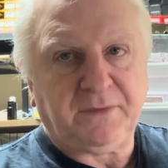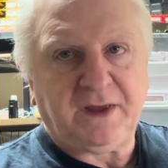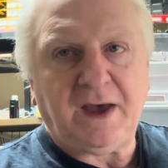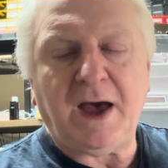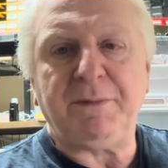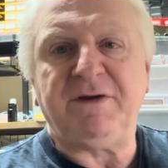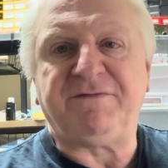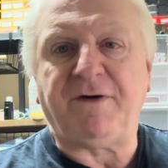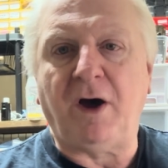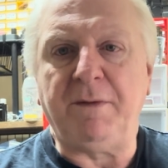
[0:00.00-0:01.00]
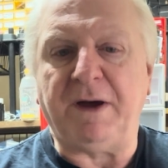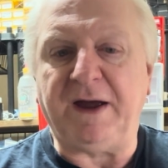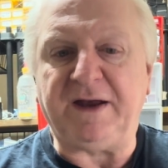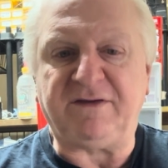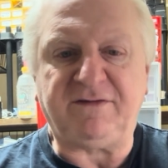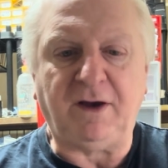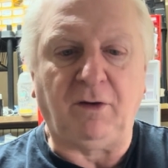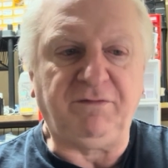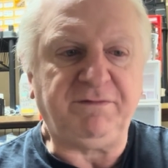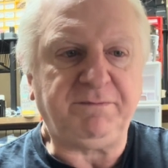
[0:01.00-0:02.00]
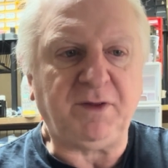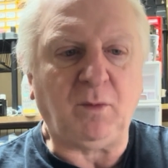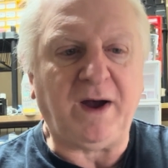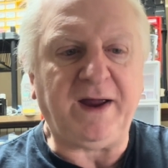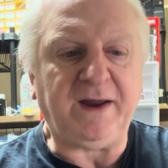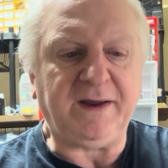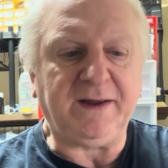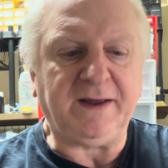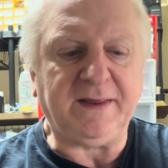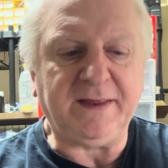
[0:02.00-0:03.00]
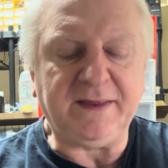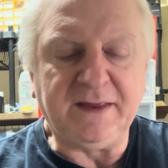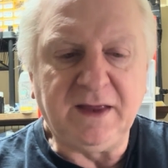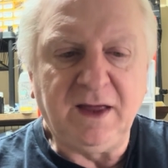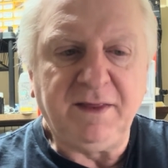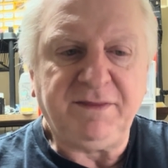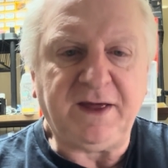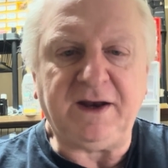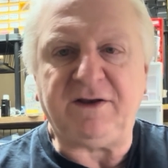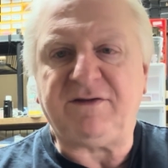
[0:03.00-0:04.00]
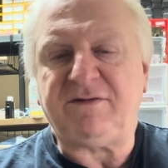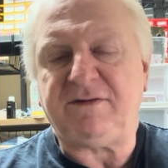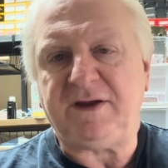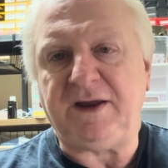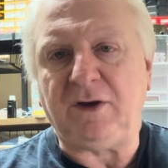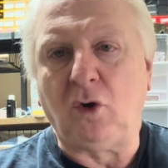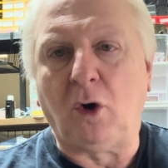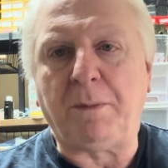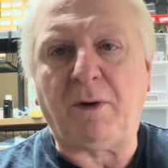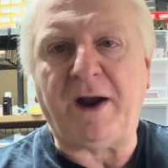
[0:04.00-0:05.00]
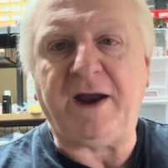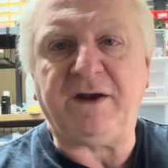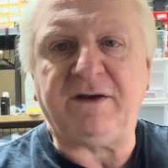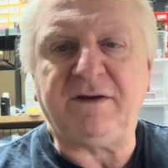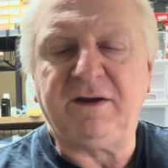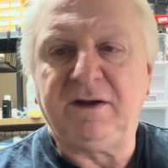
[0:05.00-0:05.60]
carbon fibre itself, the way that it's incorporated